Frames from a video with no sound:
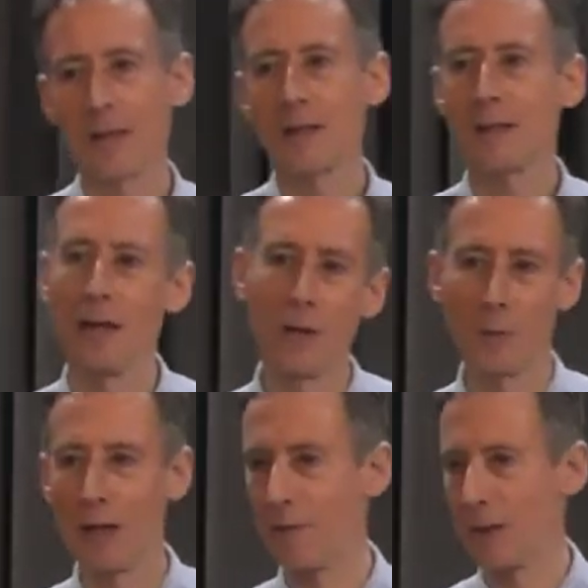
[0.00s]
So
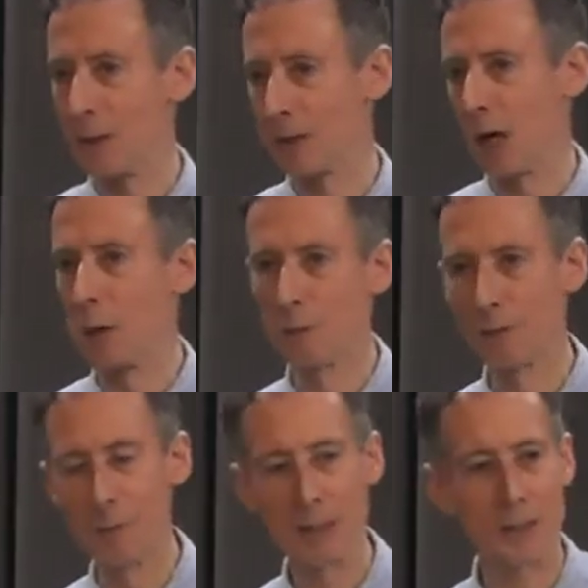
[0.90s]
whenever there was a
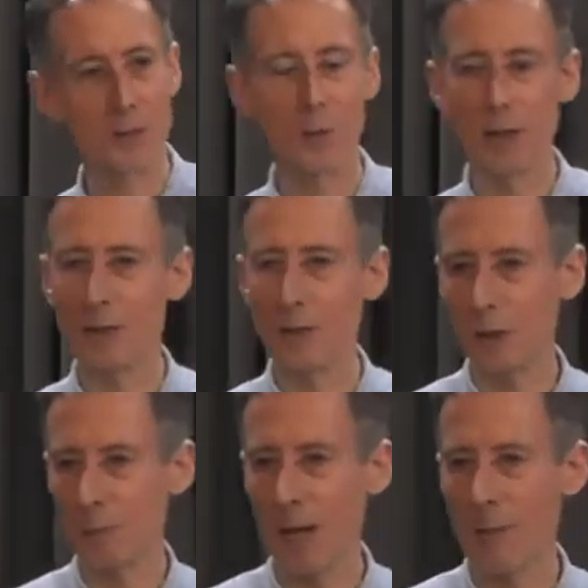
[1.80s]
homophobic story in the
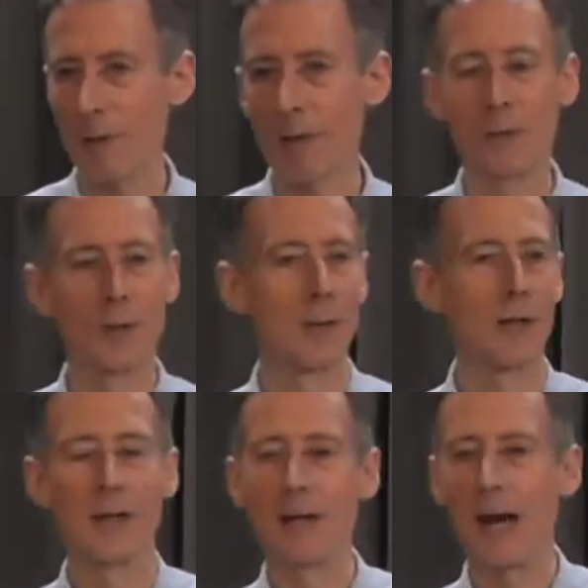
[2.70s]
newspaper
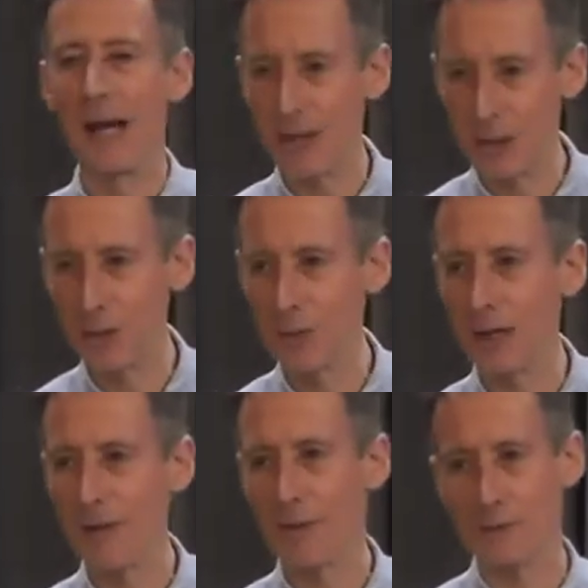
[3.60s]
or an issue that
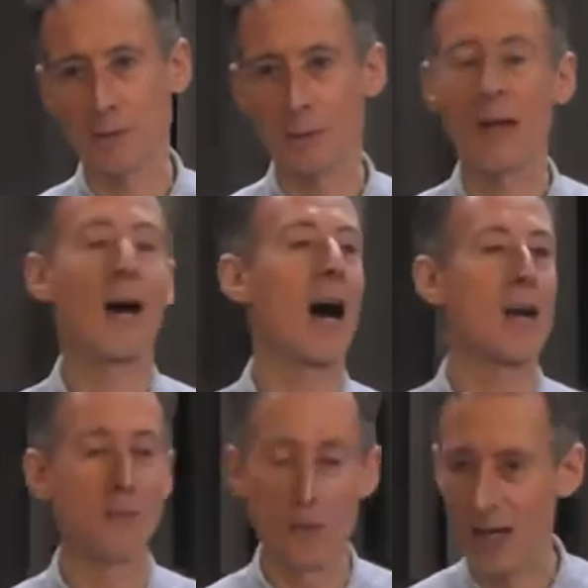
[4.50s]
I felt strongly about,
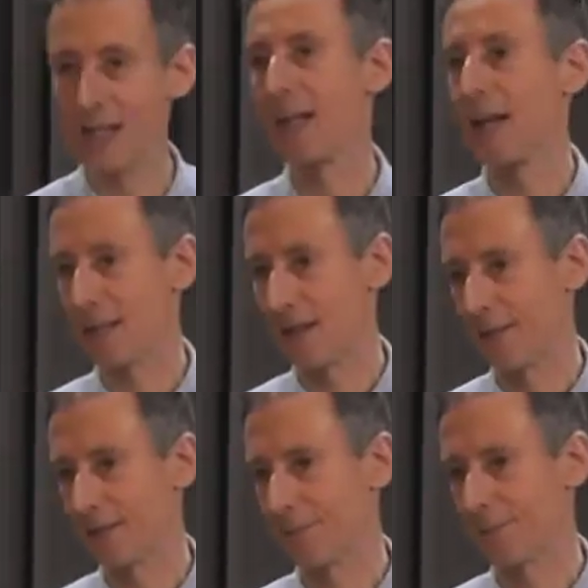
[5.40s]
I'd write a letter
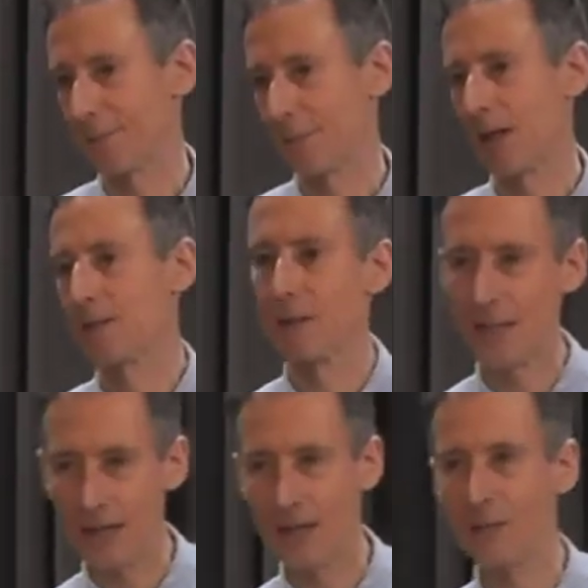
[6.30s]
to
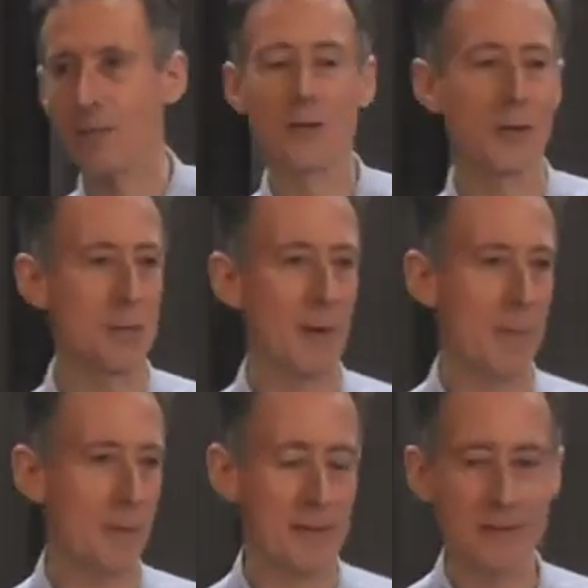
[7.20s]
the editor of the
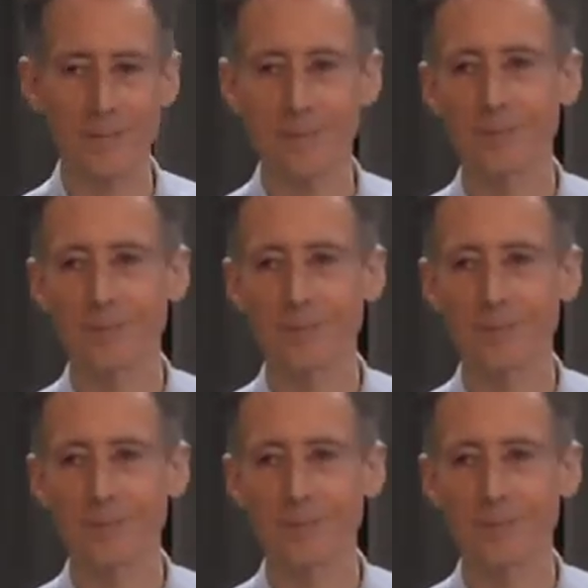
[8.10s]
newspapers.